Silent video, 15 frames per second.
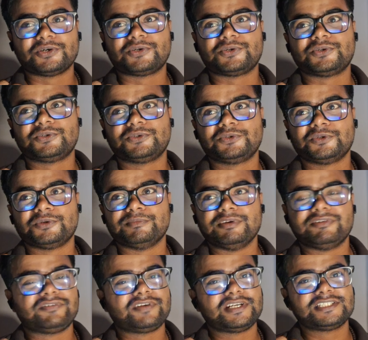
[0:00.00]
who
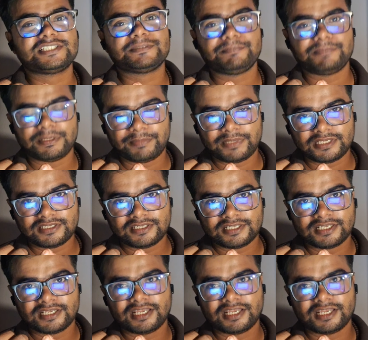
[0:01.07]
befriends Pippin